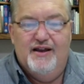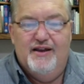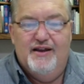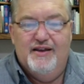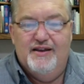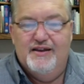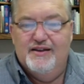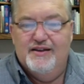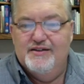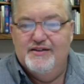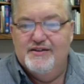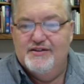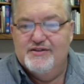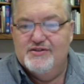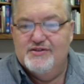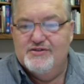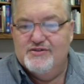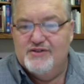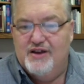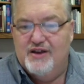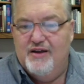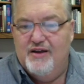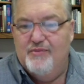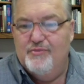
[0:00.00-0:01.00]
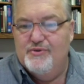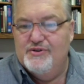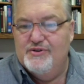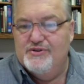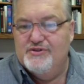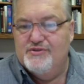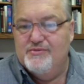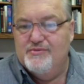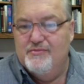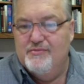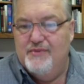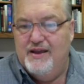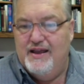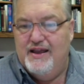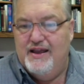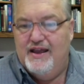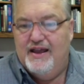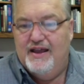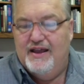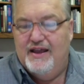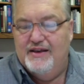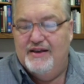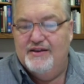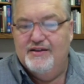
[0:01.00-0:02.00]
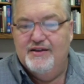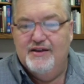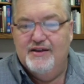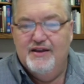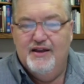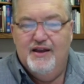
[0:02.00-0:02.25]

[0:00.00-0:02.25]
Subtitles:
in the psalmist mind,